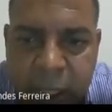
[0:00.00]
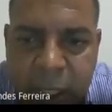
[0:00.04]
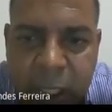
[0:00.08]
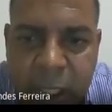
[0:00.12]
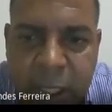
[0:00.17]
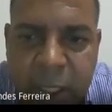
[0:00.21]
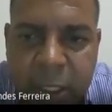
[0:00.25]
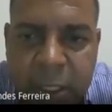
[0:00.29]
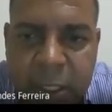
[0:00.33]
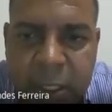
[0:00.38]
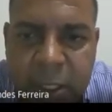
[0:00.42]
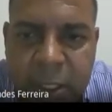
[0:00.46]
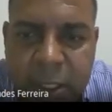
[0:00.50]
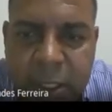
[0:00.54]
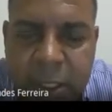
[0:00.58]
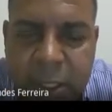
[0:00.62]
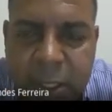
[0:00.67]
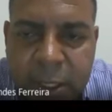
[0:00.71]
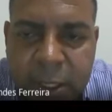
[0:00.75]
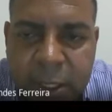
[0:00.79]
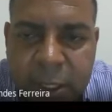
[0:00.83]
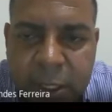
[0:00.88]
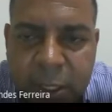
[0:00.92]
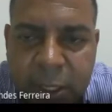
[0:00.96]
and
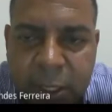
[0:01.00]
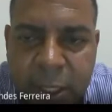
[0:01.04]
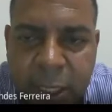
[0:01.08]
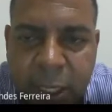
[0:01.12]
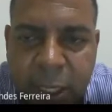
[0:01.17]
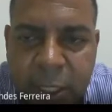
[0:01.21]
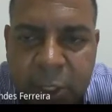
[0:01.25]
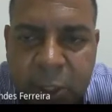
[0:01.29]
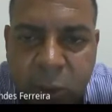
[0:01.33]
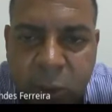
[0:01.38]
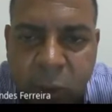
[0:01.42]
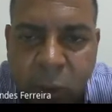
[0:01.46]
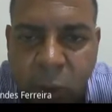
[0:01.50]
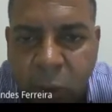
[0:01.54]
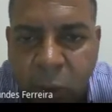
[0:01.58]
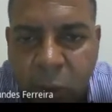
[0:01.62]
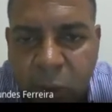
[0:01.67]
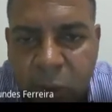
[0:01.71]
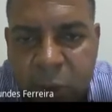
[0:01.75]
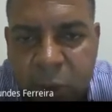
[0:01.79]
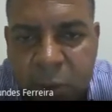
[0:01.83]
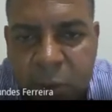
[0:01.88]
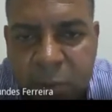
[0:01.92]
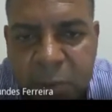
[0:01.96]
light
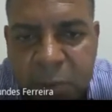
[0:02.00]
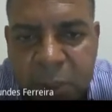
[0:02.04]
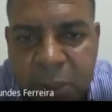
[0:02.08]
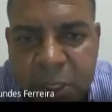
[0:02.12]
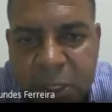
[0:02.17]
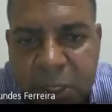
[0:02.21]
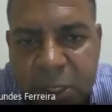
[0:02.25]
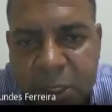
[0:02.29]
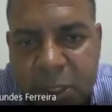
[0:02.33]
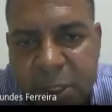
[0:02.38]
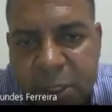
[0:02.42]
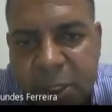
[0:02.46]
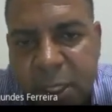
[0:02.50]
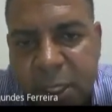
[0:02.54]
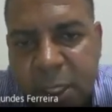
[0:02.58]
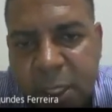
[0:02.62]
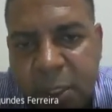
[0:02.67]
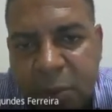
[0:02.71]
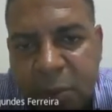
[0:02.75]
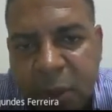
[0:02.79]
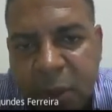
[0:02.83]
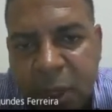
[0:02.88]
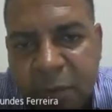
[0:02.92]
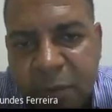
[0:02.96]
colors means
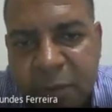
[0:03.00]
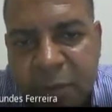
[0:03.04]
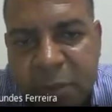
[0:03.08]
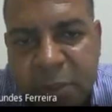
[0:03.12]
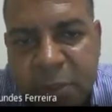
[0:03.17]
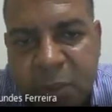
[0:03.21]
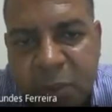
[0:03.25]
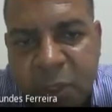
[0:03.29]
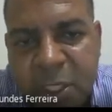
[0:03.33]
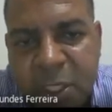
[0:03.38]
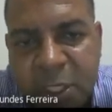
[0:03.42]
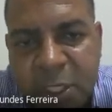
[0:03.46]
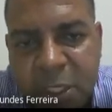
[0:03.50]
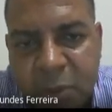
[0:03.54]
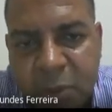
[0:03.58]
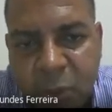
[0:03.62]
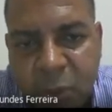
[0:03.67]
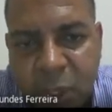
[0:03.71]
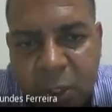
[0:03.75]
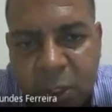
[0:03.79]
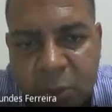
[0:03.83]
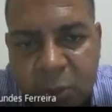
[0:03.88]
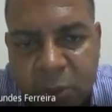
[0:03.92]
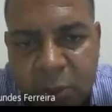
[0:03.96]
that you have a strange
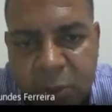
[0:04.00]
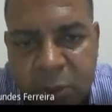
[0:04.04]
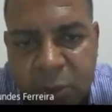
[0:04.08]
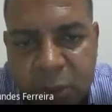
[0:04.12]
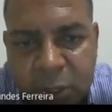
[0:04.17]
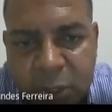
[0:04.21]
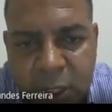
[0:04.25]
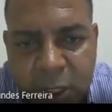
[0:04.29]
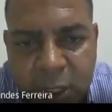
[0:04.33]
attractor.